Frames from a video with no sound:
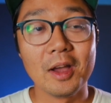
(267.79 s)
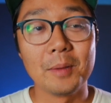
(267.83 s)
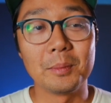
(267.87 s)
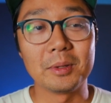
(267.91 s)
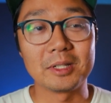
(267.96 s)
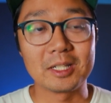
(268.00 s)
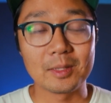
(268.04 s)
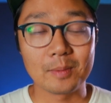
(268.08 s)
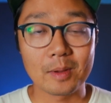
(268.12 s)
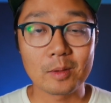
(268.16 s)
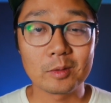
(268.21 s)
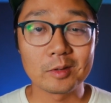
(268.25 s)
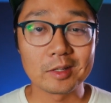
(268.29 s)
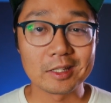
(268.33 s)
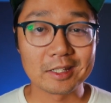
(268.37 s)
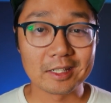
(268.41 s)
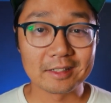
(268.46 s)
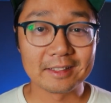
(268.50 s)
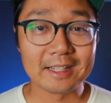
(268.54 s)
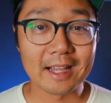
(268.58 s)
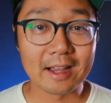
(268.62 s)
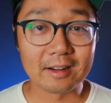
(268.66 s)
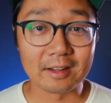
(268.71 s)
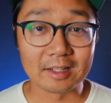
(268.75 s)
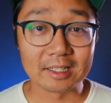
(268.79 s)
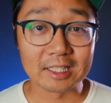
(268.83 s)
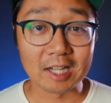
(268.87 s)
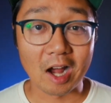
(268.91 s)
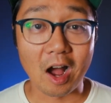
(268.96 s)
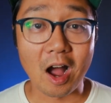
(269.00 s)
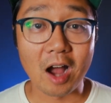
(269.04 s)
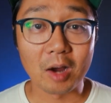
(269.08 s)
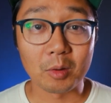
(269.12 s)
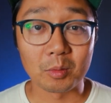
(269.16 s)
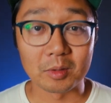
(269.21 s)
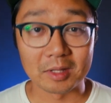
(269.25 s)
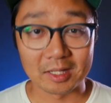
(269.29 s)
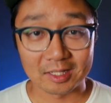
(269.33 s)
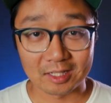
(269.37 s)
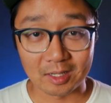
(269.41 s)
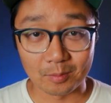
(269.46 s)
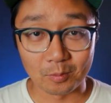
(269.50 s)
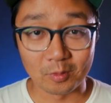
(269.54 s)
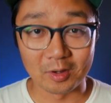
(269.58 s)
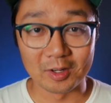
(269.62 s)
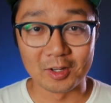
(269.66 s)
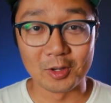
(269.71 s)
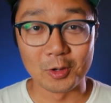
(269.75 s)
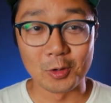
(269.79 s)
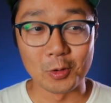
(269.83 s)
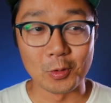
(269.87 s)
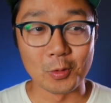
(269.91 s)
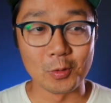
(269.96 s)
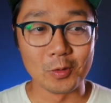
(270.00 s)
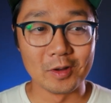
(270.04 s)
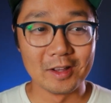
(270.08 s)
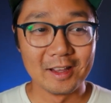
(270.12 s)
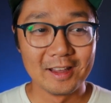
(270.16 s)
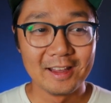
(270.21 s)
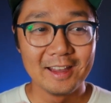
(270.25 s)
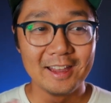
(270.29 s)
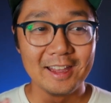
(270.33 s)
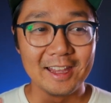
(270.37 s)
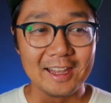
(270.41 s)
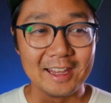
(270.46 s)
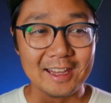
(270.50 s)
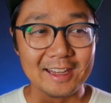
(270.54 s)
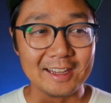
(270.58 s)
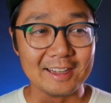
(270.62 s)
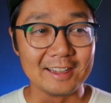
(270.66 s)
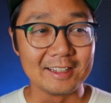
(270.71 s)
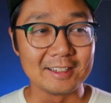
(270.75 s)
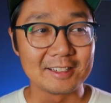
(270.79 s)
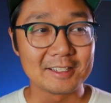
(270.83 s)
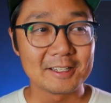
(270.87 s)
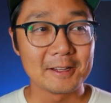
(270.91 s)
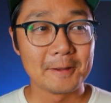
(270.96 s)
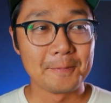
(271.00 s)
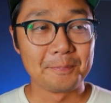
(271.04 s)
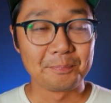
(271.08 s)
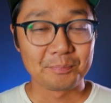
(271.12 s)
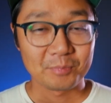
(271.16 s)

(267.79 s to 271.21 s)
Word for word: But to be able to sit down and talk with someone who is